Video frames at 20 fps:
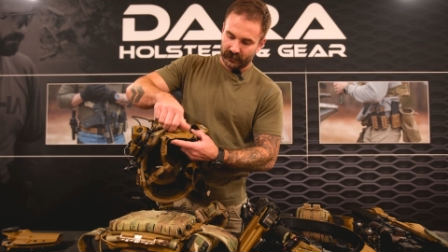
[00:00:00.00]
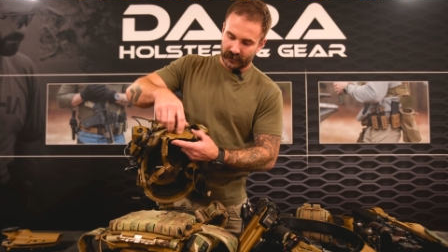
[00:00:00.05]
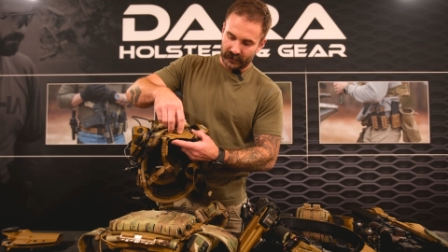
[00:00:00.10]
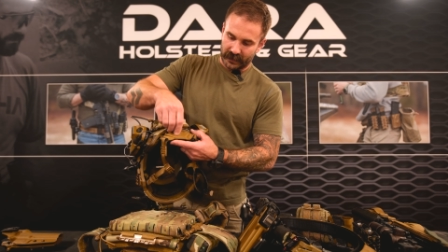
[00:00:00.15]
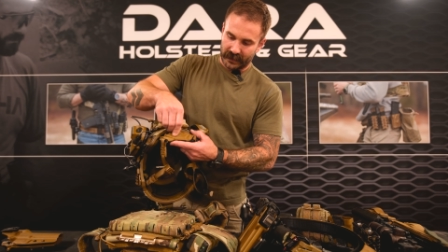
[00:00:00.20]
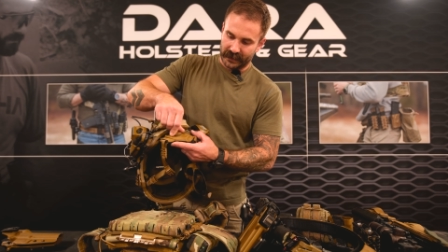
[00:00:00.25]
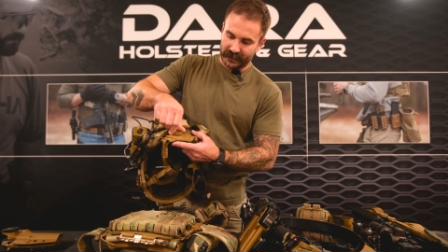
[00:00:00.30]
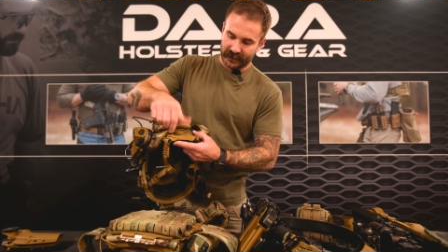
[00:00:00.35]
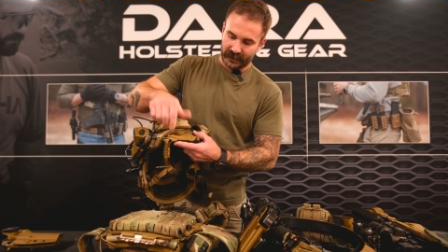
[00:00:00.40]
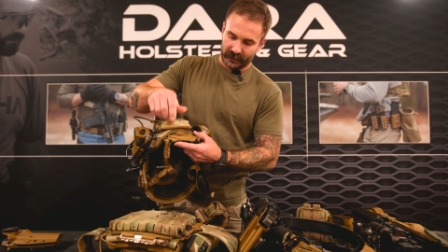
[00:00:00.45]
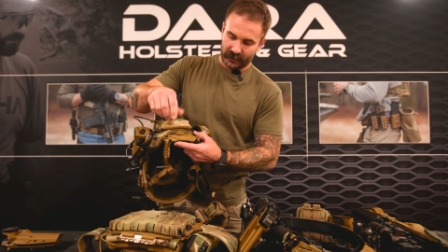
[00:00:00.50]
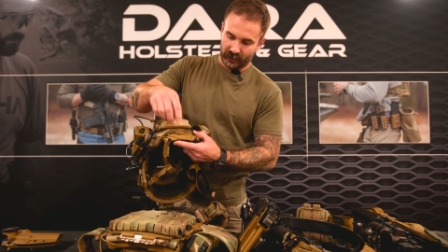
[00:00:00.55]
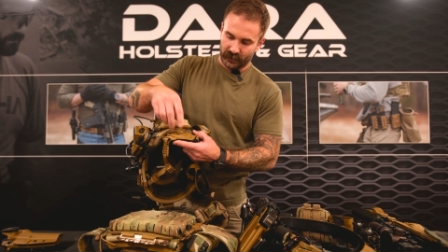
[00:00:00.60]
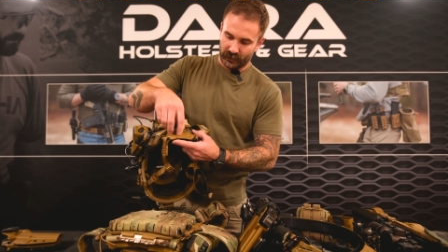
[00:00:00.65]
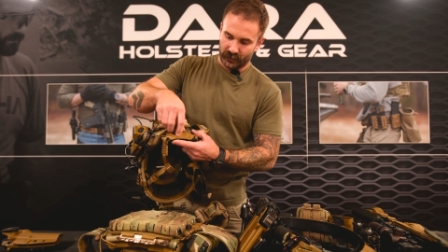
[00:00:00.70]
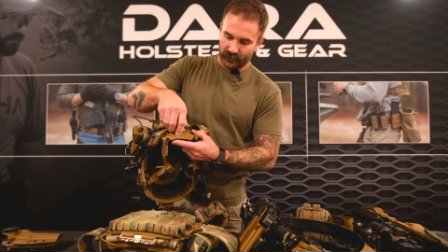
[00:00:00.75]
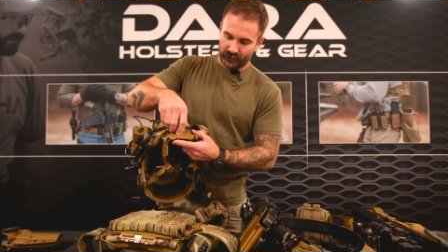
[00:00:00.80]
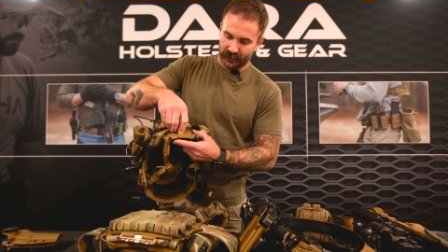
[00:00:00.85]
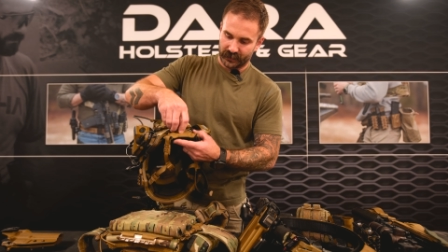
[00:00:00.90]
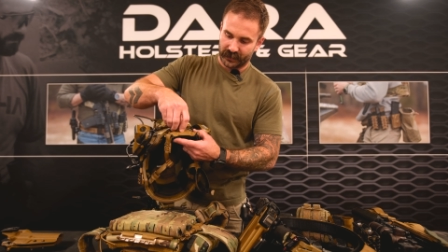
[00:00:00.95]
easy to
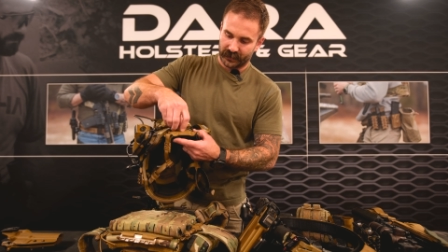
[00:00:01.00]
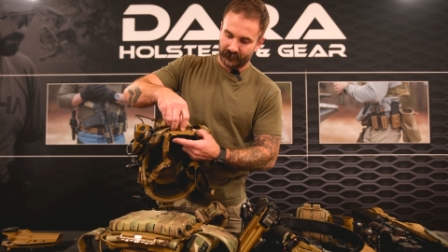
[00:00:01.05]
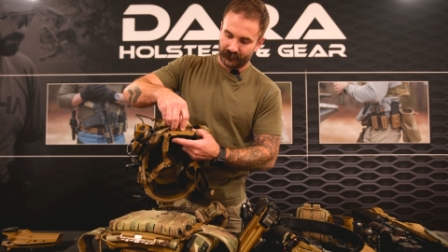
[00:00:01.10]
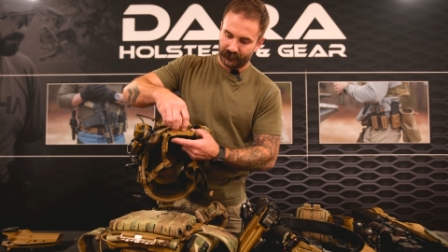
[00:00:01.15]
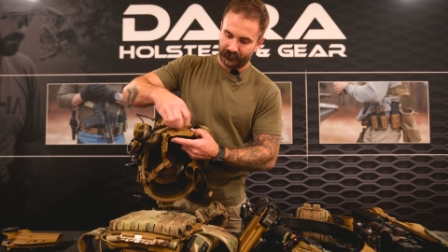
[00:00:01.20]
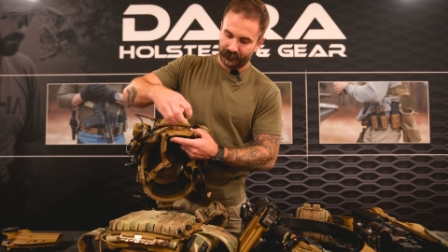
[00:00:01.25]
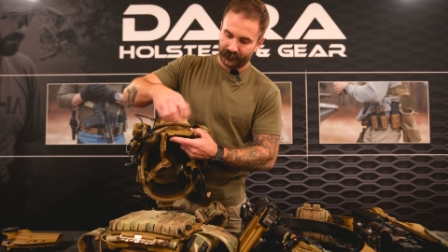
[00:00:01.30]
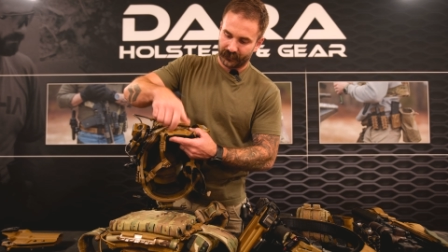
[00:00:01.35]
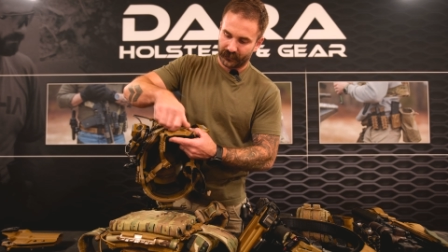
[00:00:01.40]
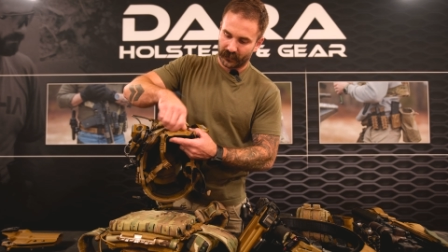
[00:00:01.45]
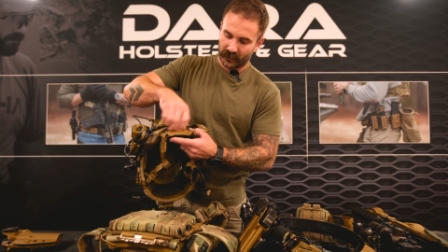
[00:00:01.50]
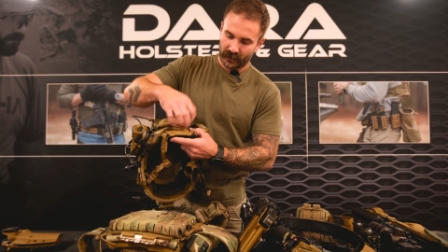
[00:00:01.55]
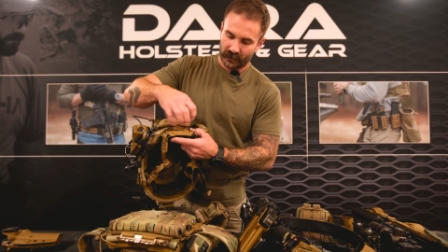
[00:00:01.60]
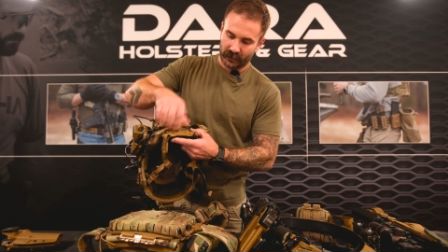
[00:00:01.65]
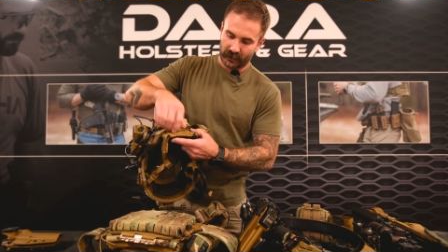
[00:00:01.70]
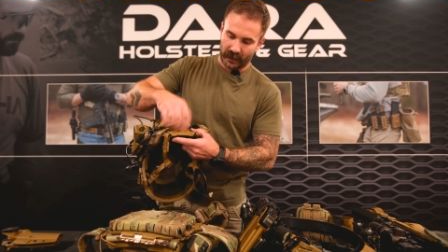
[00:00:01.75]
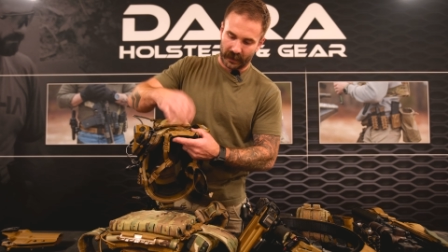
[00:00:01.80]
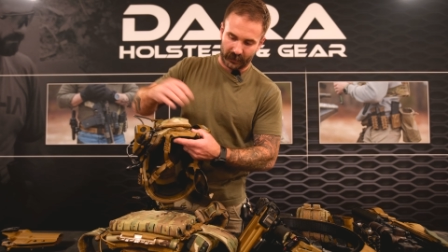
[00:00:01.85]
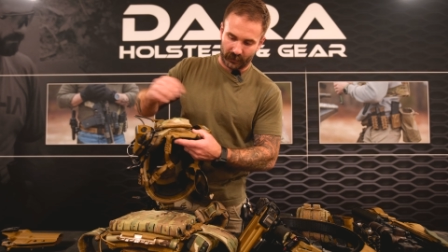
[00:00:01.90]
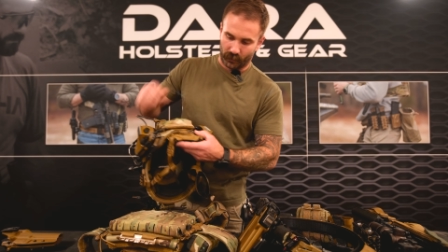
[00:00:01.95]
use,
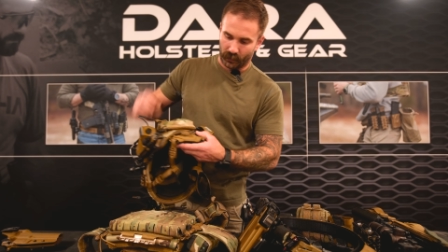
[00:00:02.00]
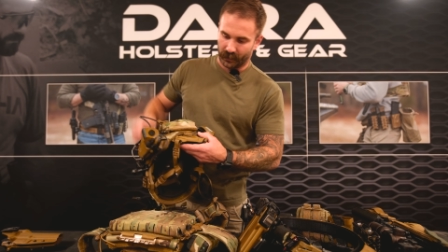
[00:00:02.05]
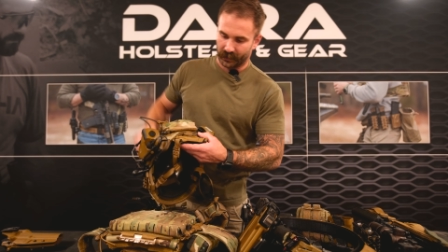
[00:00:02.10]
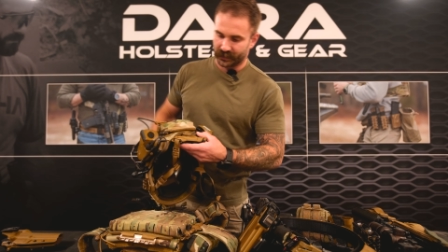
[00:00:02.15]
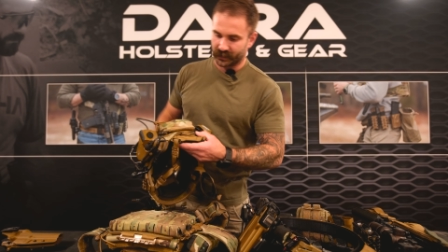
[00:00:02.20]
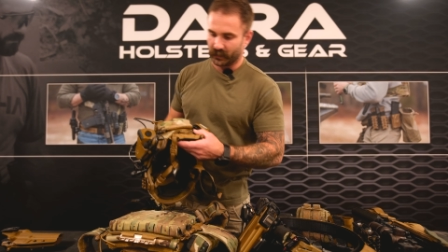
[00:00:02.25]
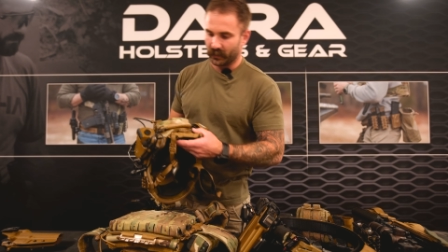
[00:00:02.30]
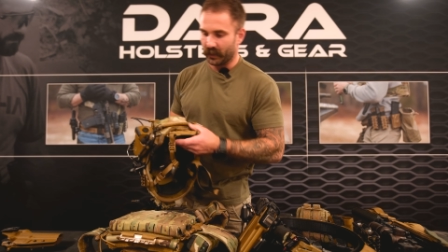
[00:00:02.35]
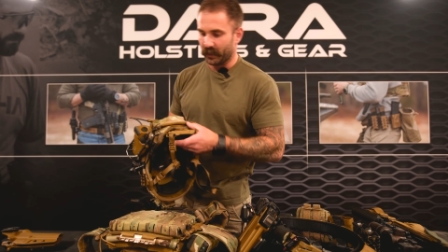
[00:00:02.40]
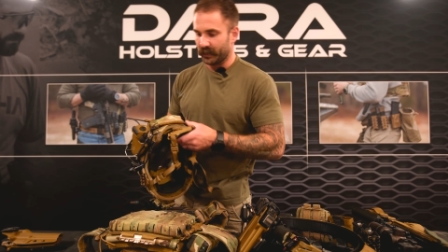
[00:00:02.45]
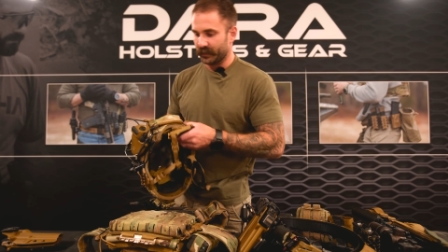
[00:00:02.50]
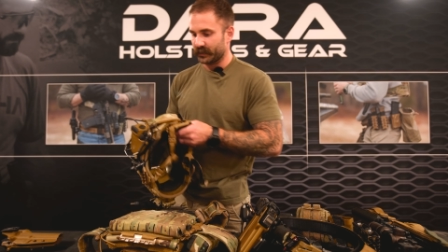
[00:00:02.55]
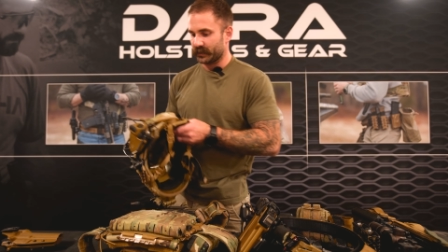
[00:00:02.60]
and it works great.